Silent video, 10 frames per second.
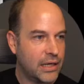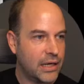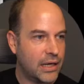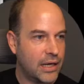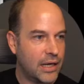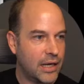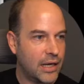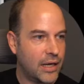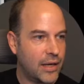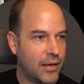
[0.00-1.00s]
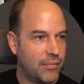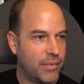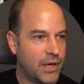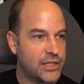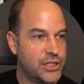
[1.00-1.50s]

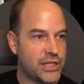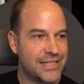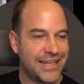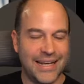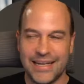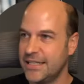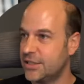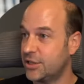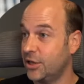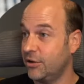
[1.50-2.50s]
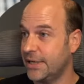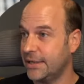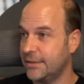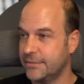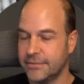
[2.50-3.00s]
Adjust any
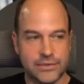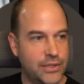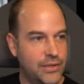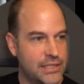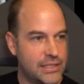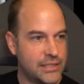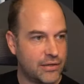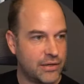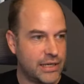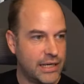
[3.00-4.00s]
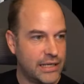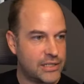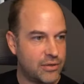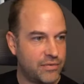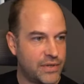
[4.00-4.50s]
slider. So this is kind of
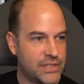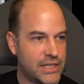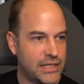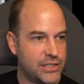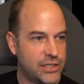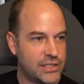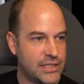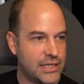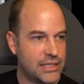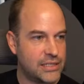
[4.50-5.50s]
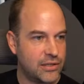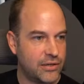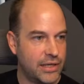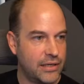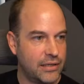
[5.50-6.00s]
neat. So if I say adjust any
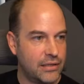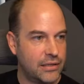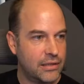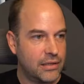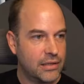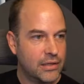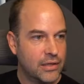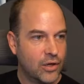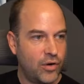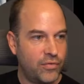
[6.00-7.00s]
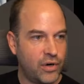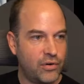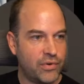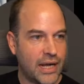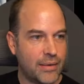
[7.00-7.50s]
slider, Hover
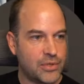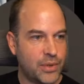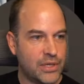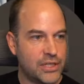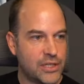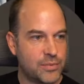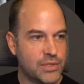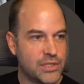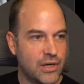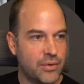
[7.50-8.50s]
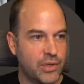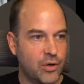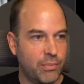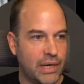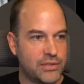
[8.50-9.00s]
over a Capture One adjustment slider with
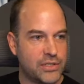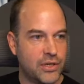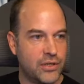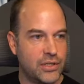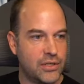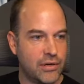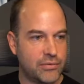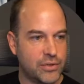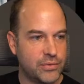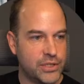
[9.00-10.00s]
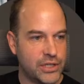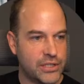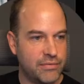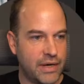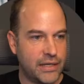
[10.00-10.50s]
your mouse. Turn the dial to adjust
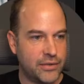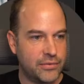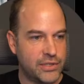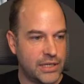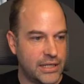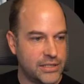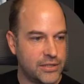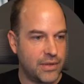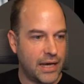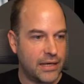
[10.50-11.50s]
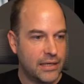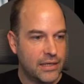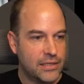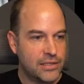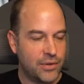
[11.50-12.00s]
the value. So let's that.
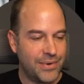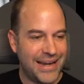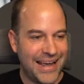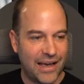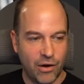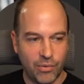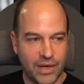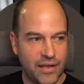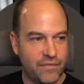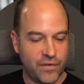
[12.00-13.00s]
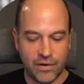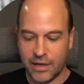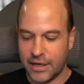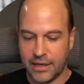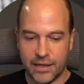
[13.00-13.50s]
So now if
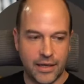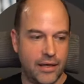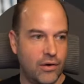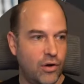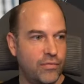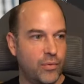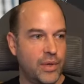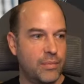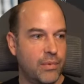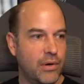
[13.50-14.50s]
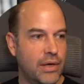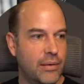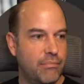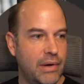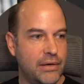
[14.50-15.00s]
I hover with
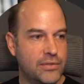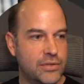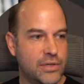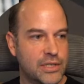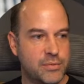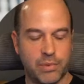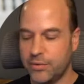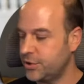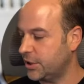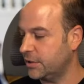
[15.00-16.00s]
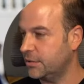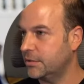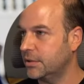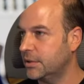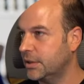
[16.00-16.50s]
my mouse on exposure
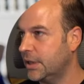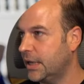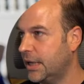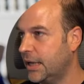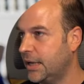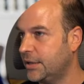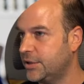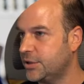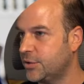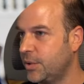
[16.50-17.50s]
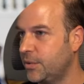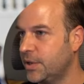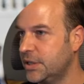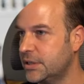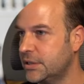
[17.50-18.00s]
and just twiddle
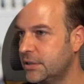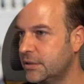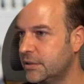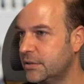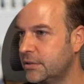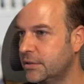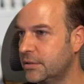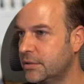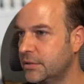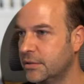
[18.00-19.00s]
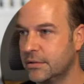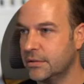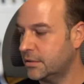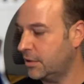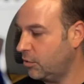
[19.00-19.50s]
this.
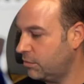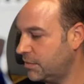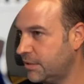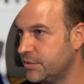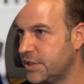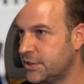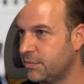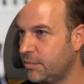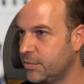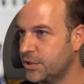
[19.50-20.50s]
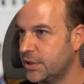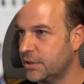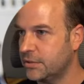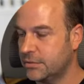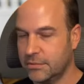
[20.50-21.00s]
Oh, there was this one, wasn't it?